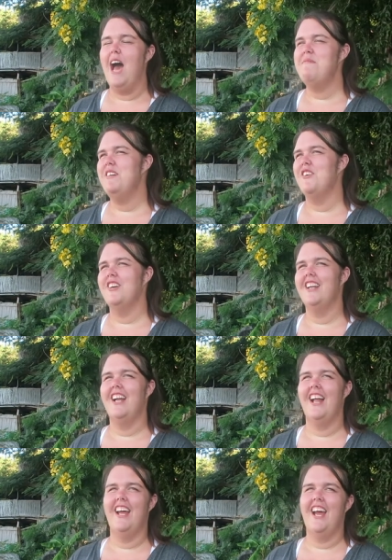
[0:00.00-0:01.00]
Happy Coconut and
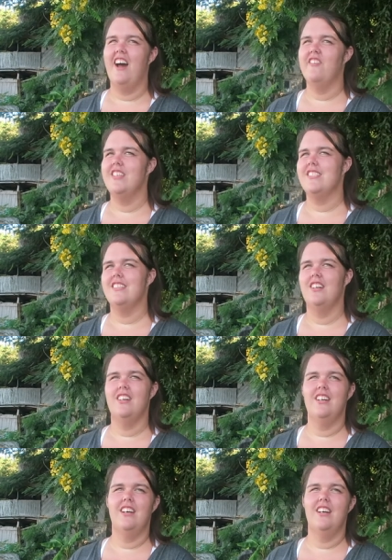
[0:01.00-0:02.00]
I have this
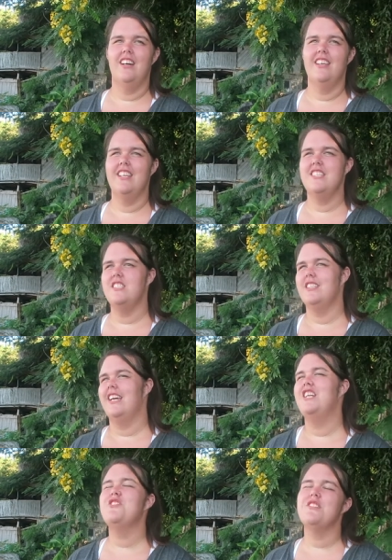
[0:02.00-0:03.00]
this
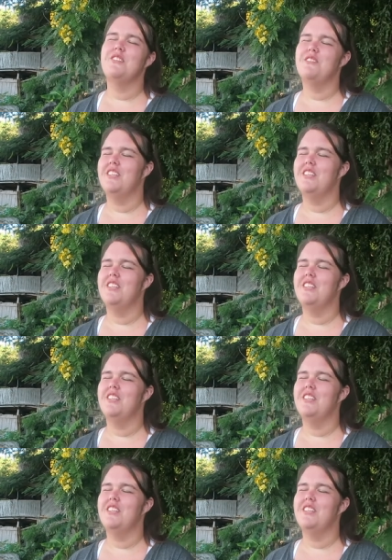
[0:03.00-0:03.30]
interesting